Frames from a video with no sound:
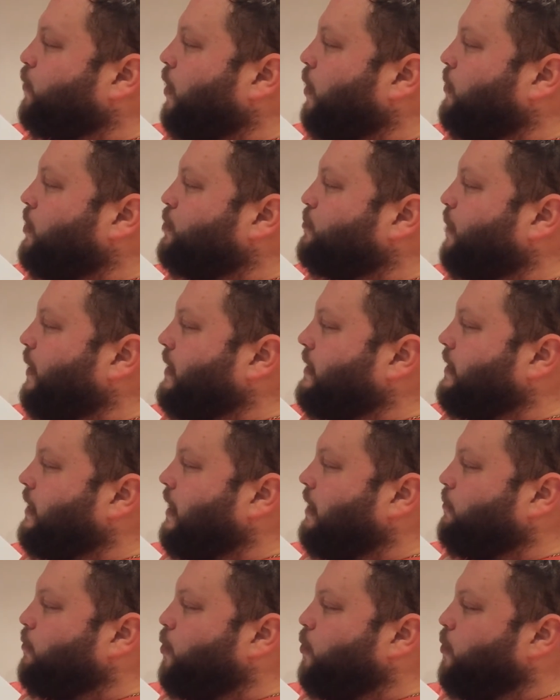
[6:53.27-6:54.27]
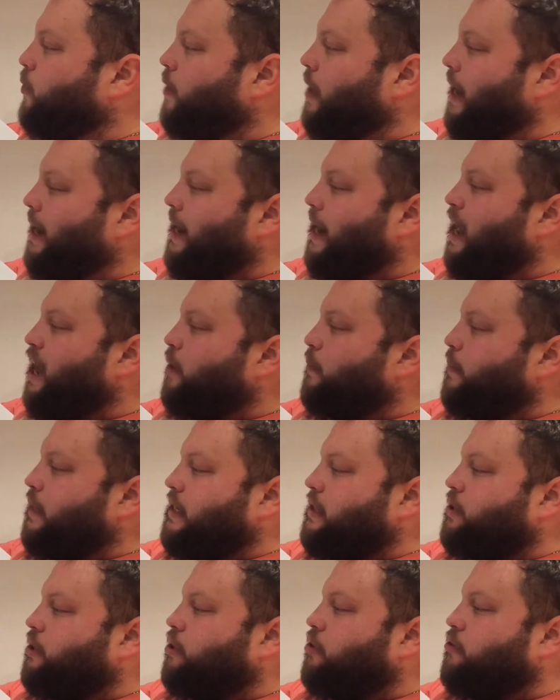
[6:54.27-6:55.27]
Which basically will allow me
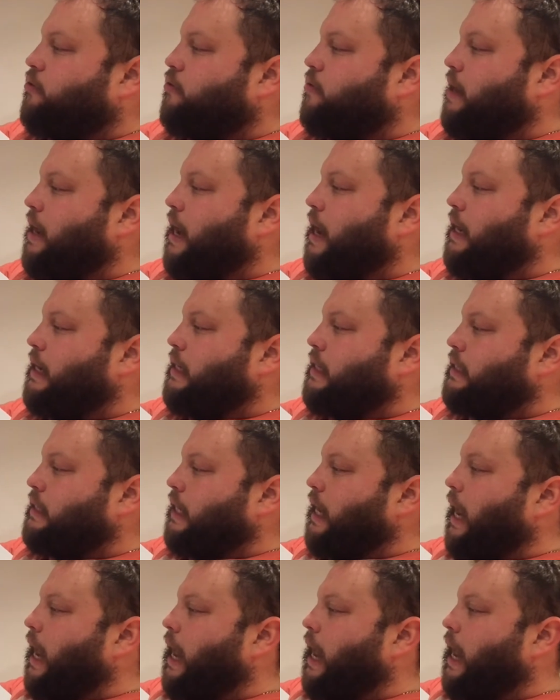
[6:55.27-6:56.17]
to create